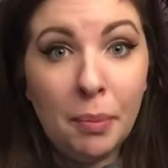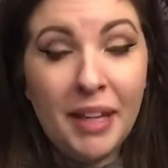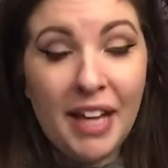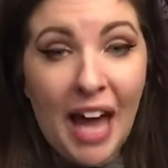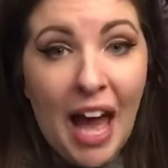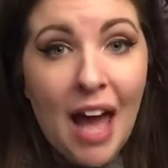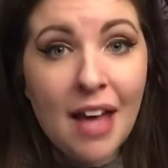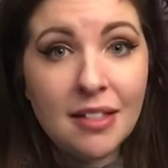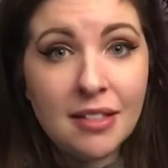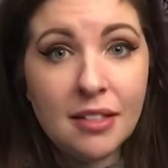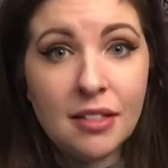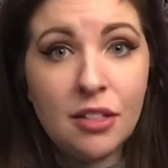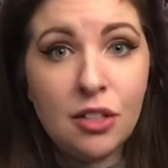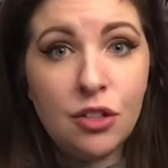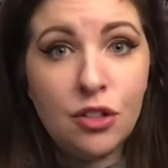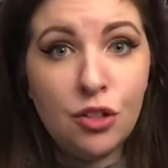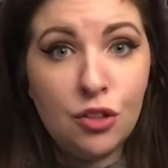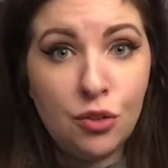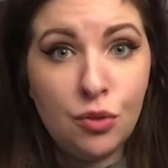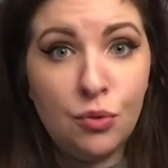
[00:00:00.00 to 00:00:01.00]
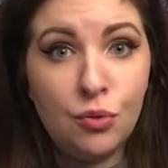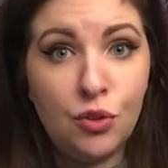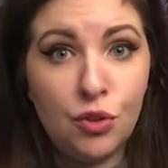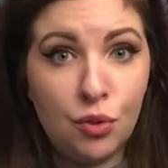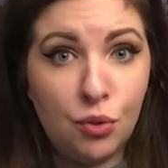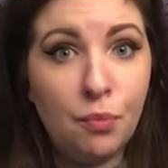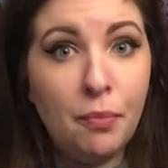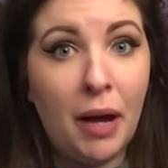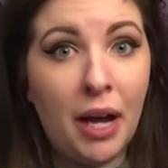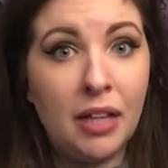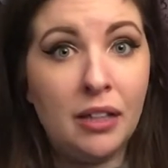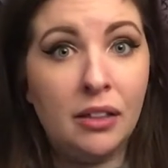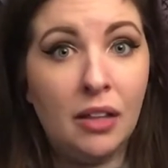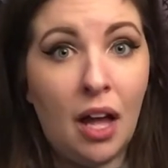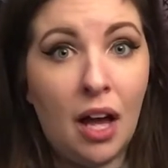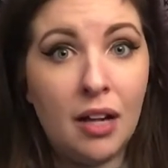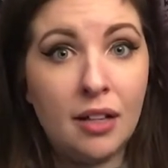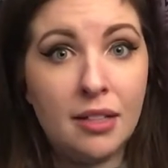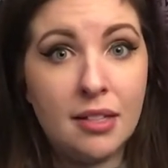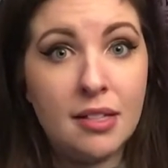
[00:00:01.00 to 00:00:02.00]
asked to do 2
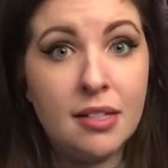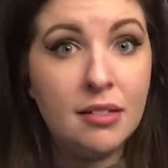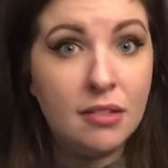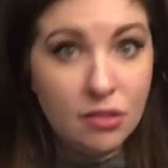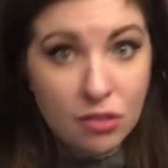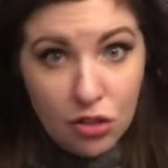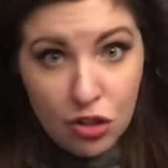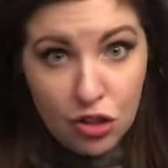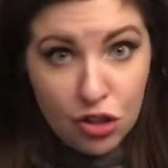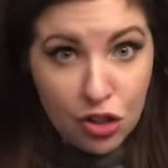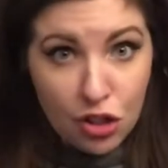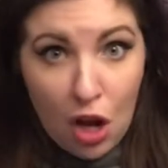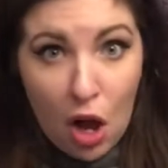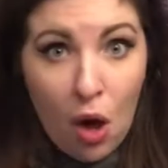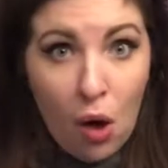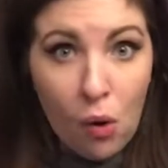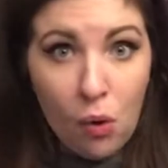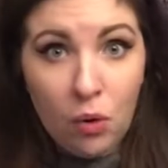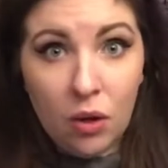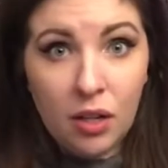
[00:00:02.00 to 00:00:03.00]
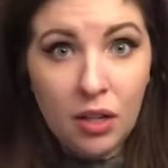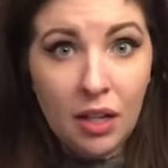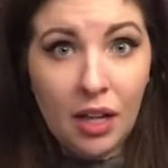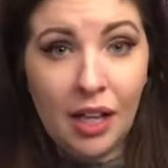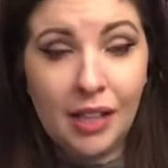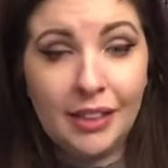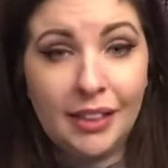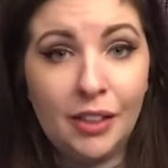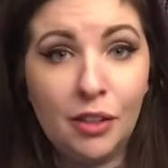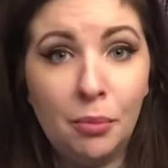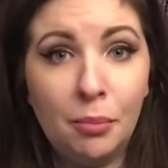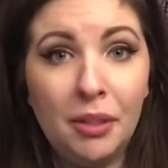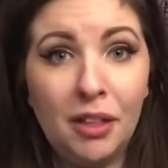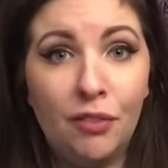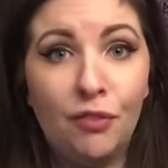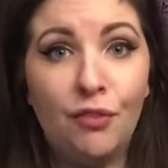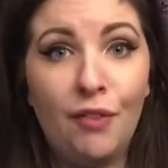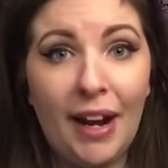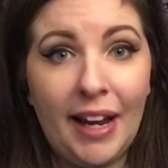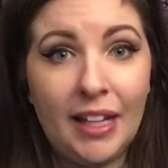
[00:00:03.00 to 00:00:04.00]
monologues to show a little bit of
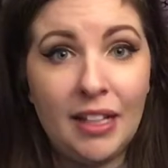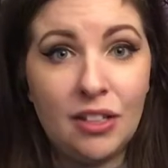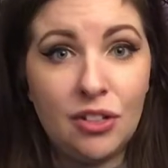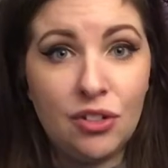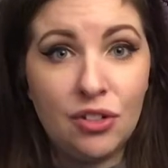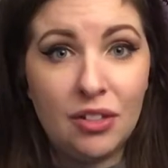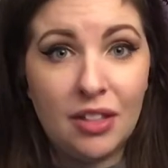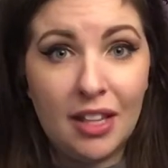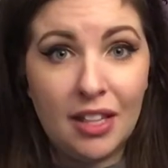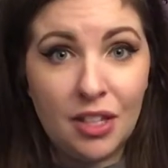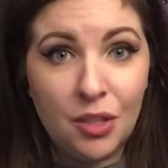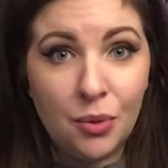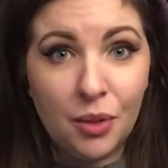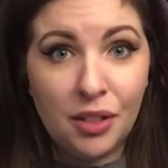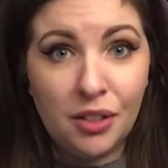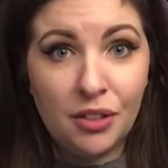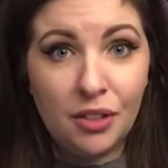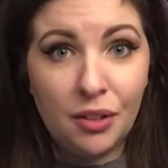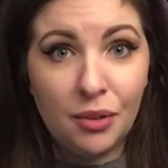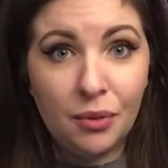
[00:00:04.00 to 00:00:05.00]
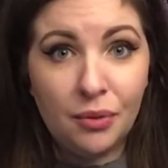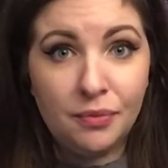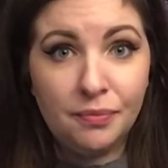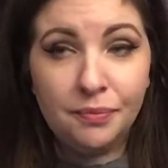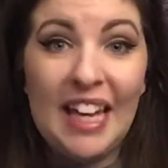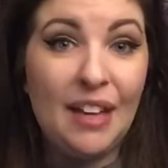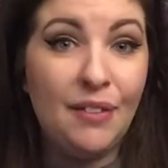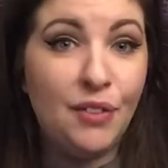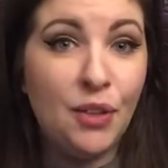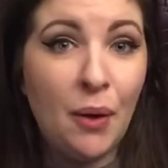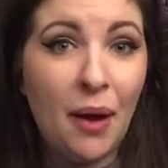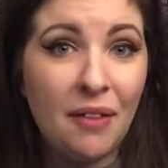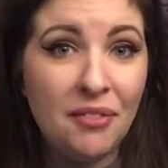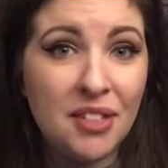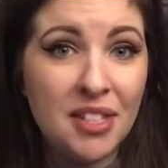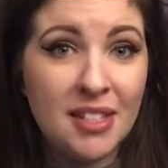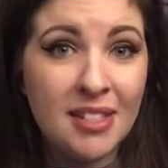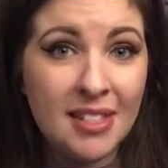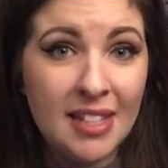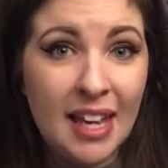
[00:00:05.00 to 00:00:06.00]
range that you can do. If you have to
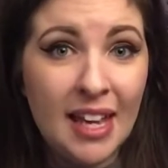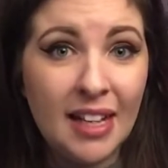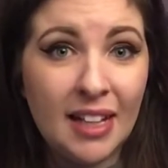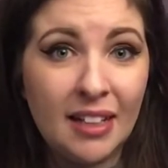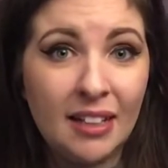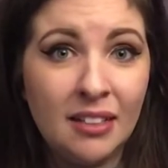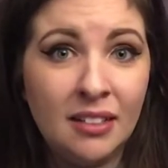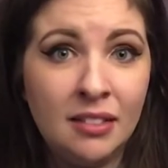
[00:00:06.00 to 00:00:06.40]
sing,